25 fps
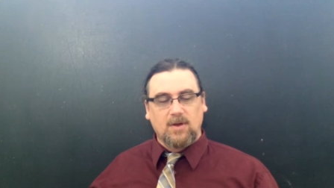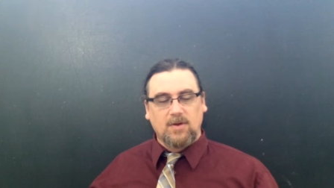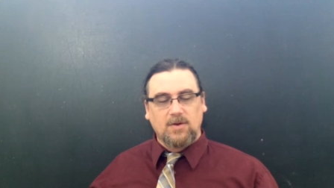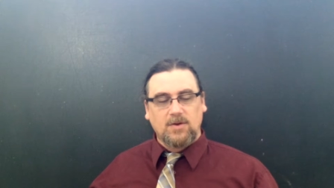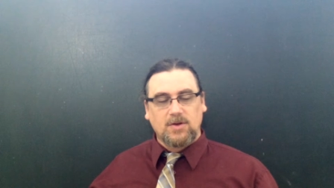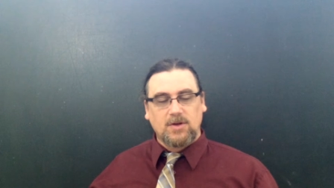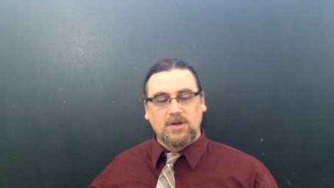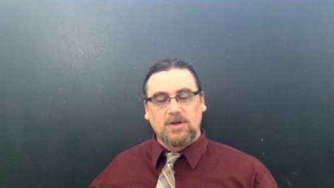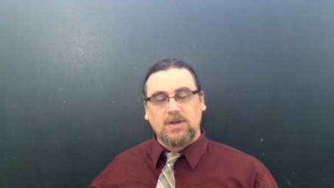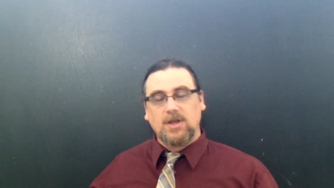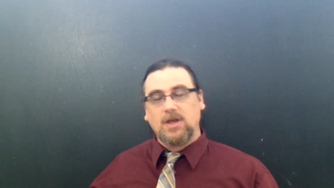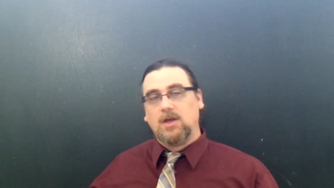
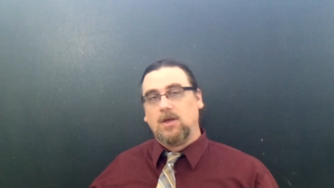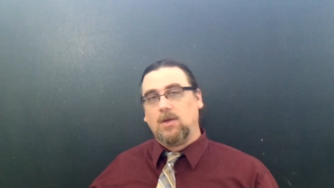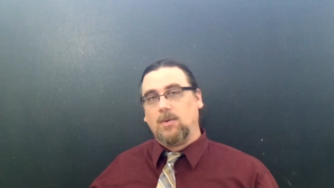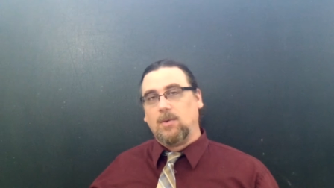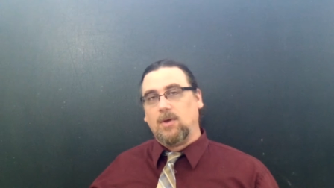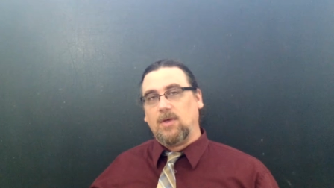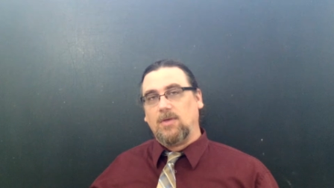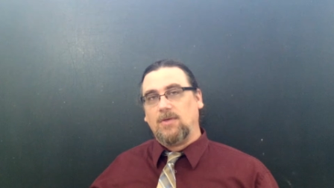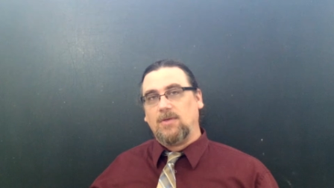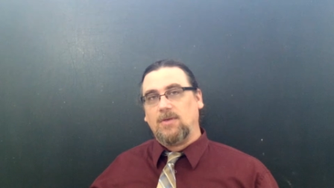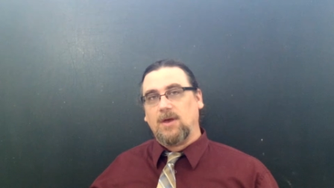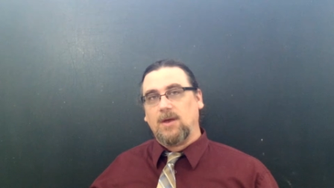to deal
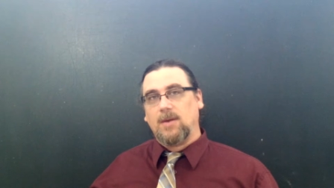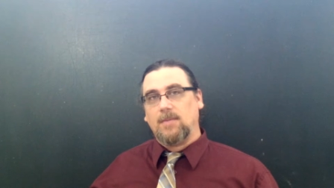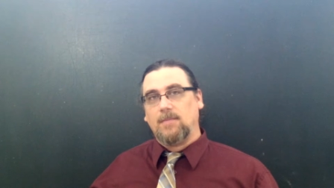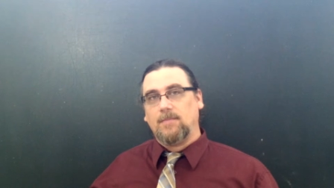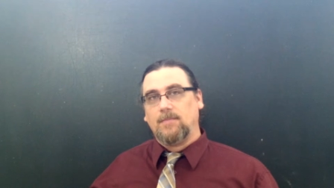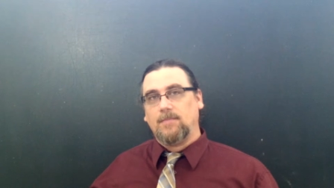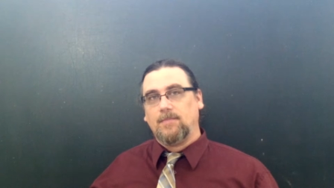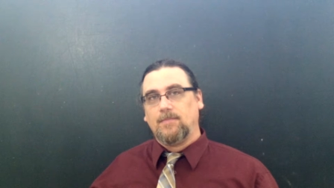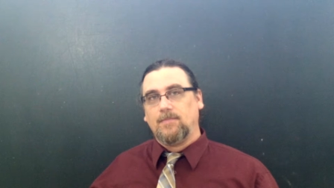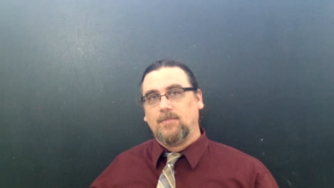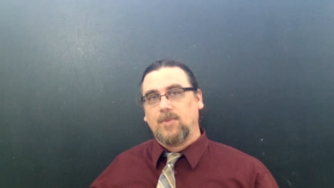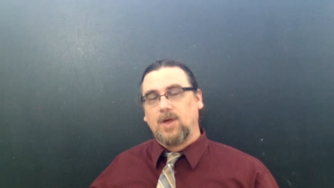with it.
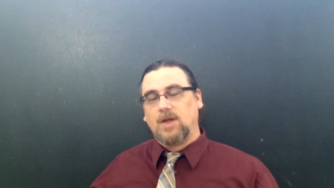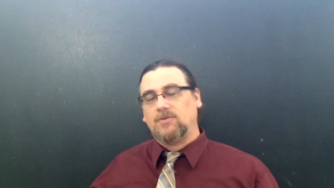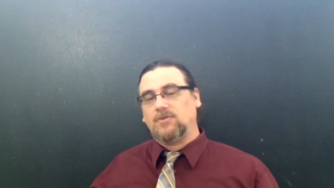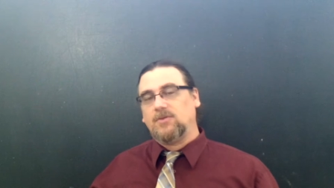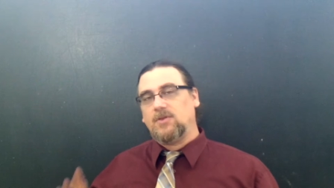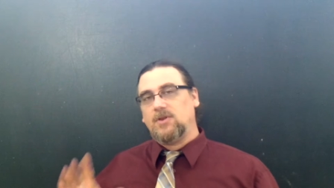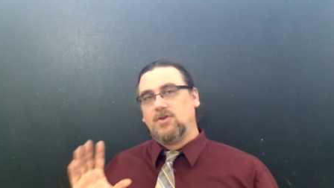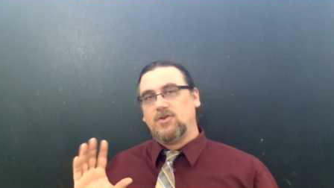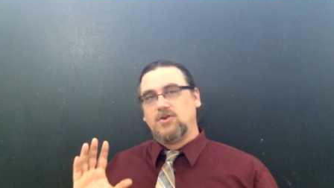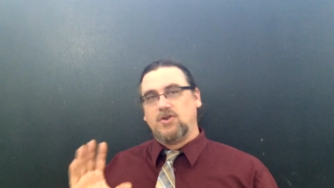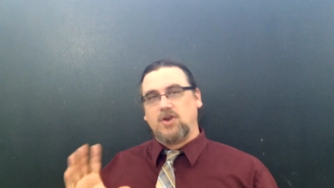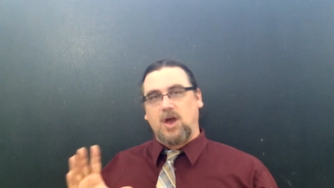That's
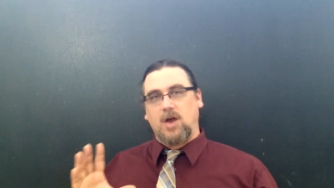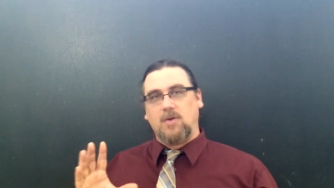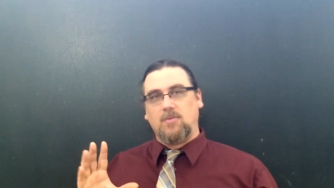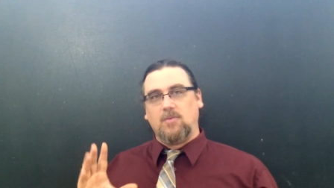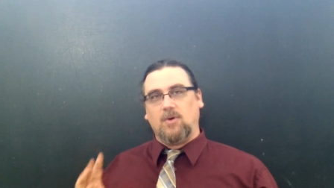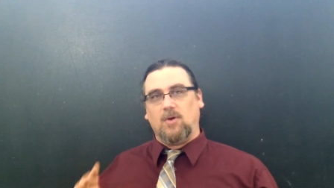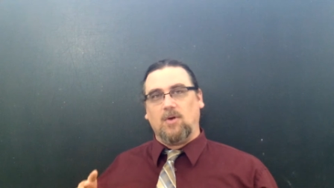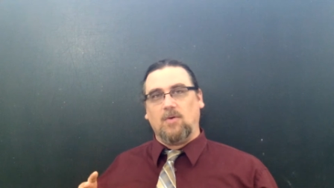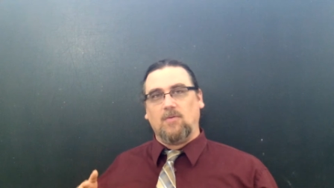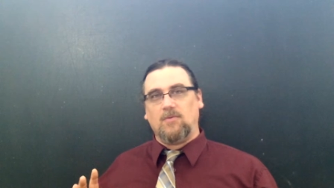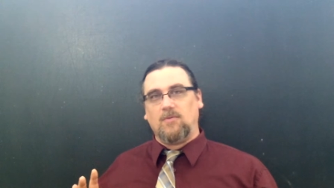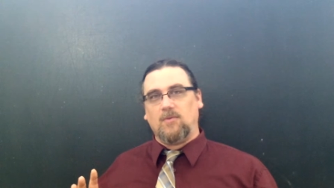the
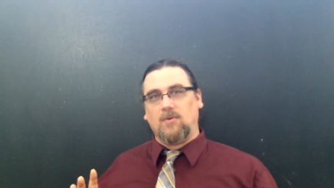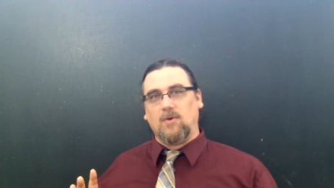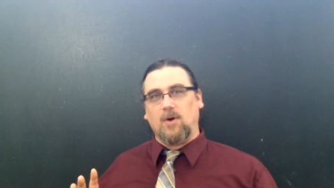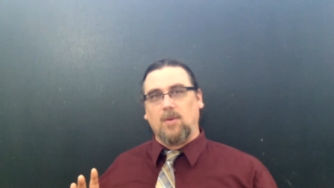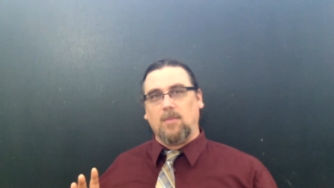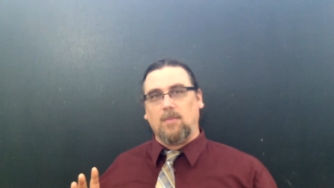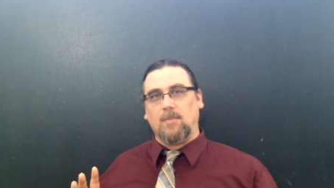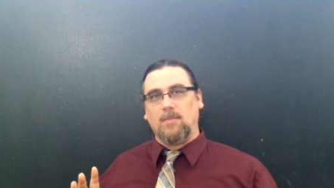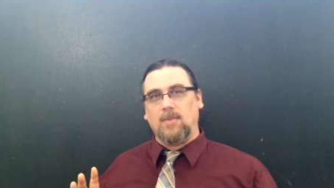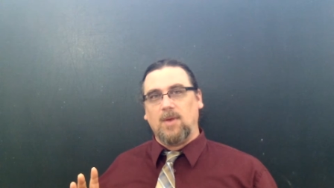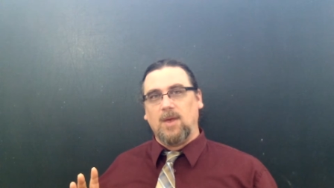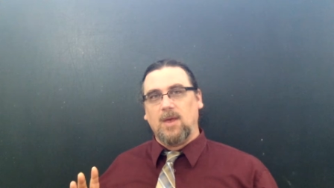general
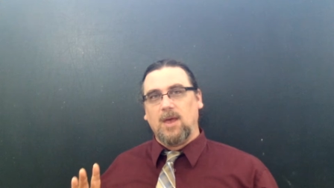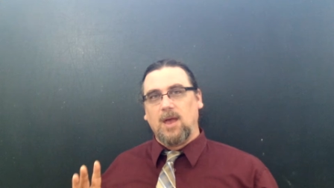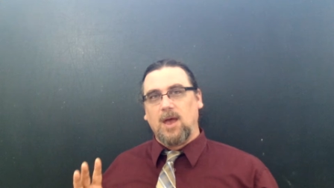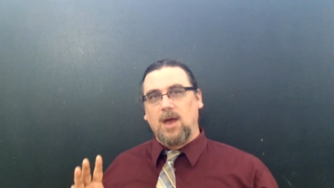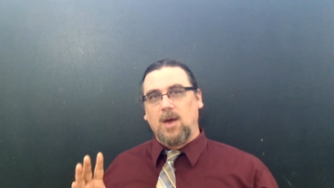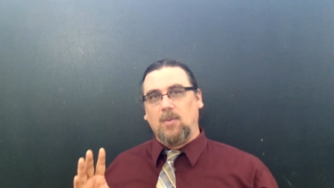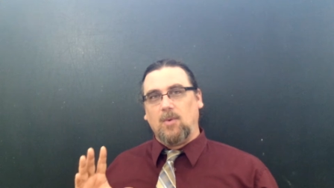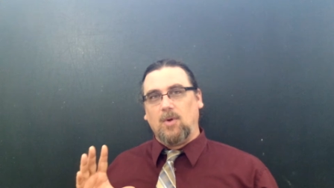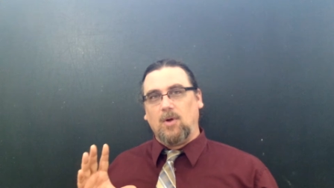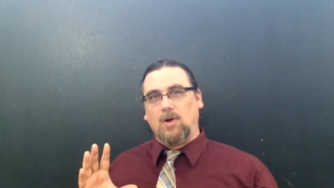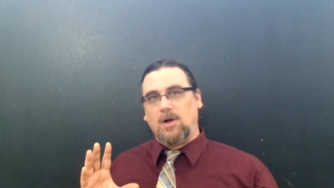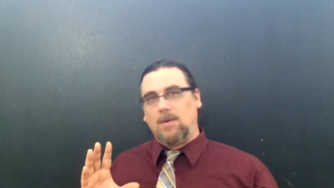form,
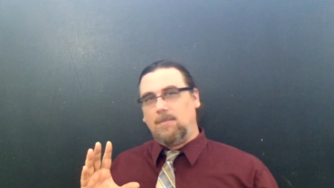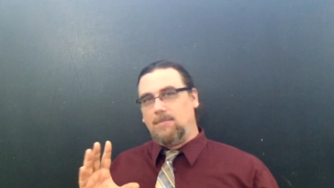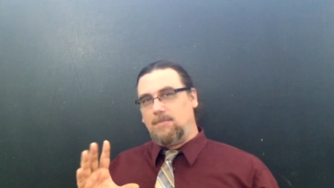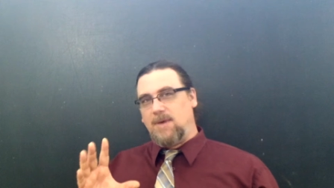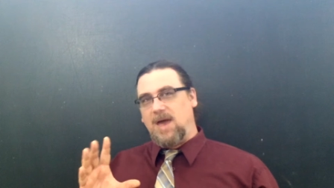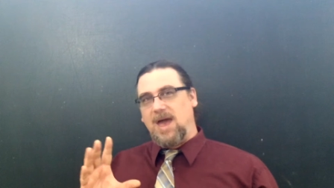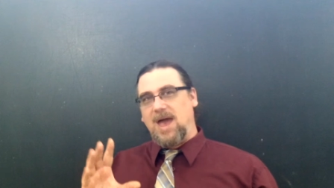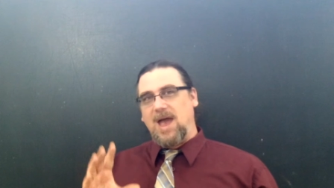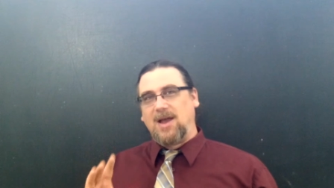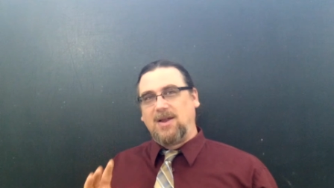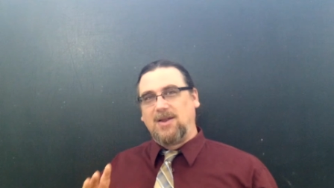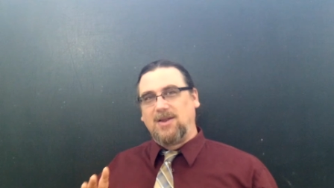and we'll come
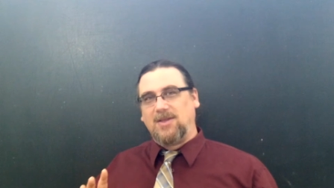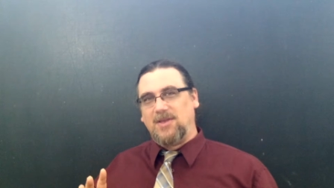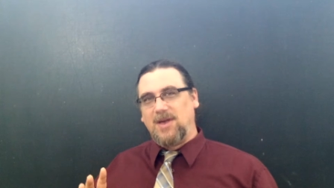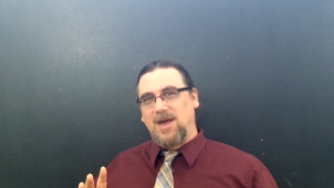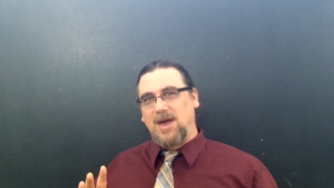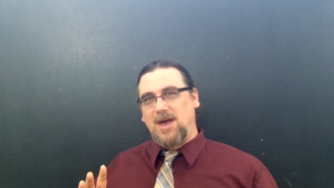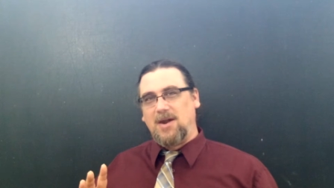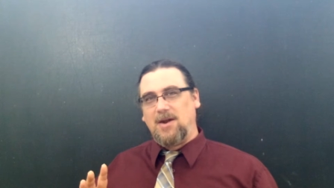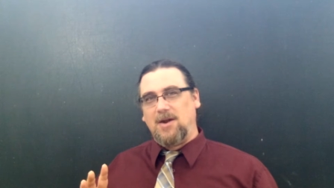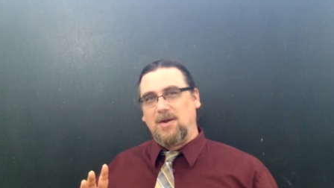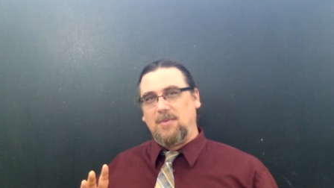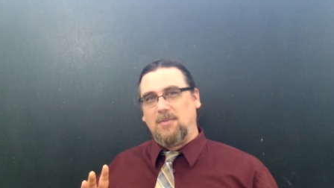back to
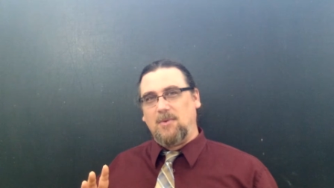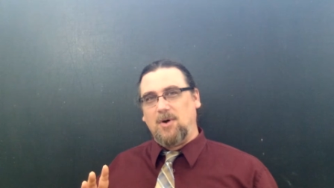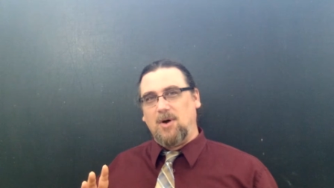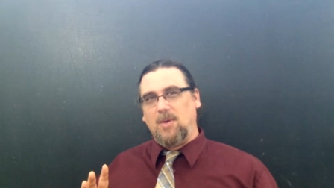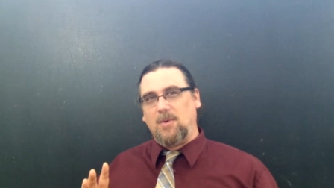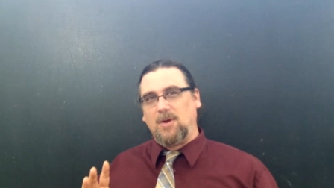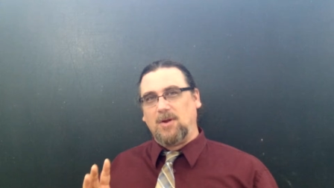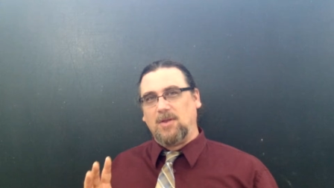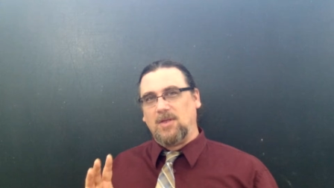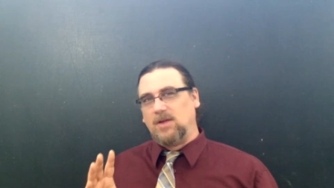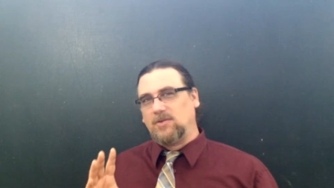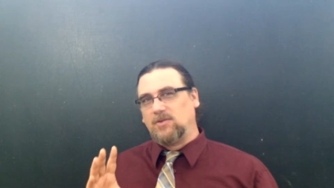that in a
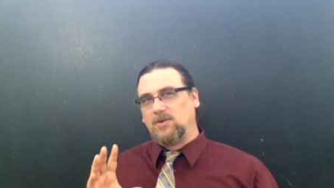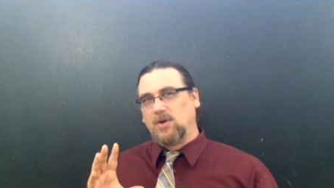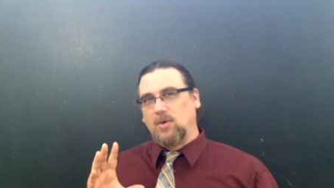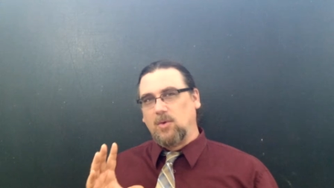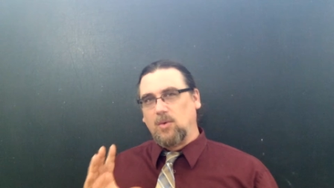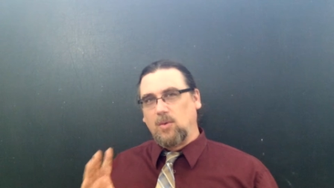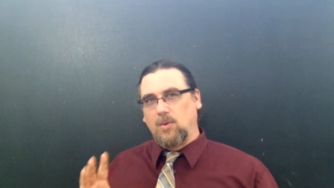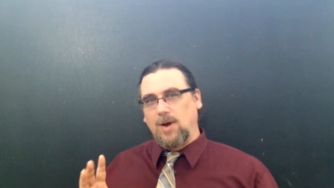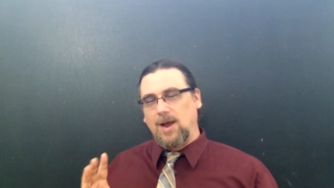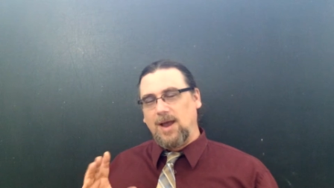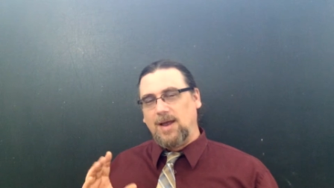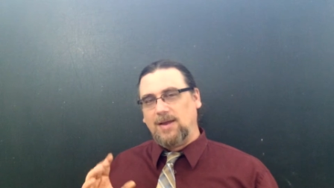moment. That's a
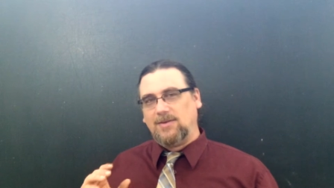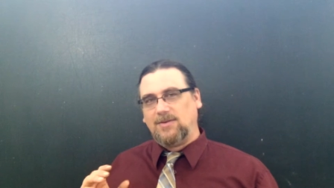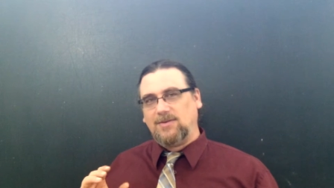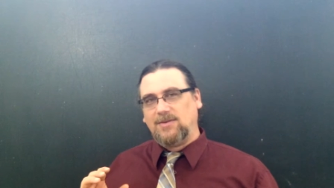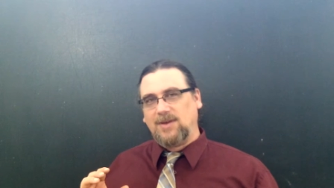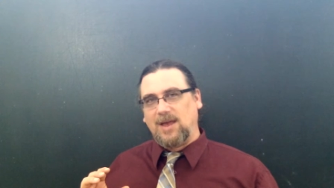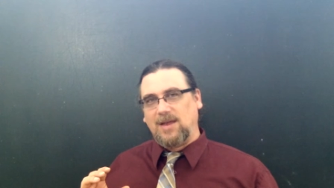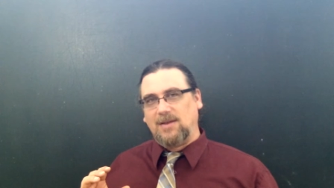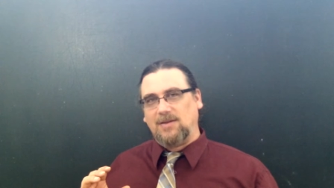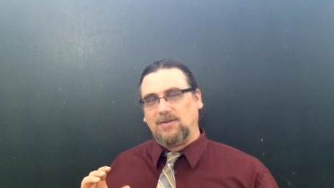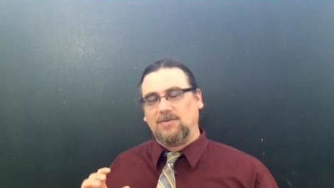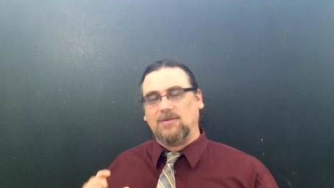great
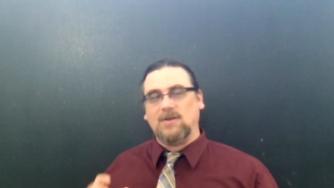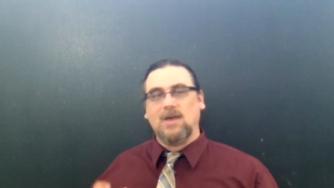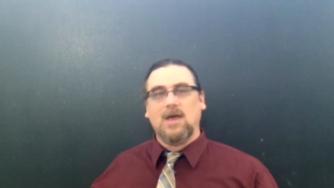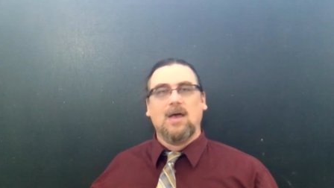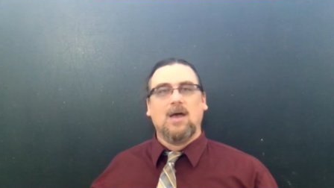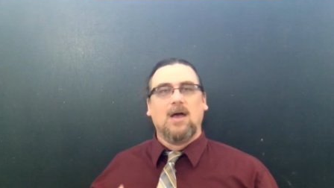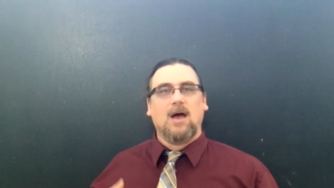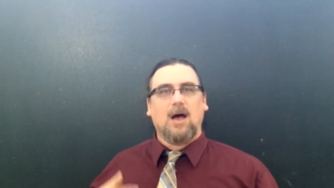sentence.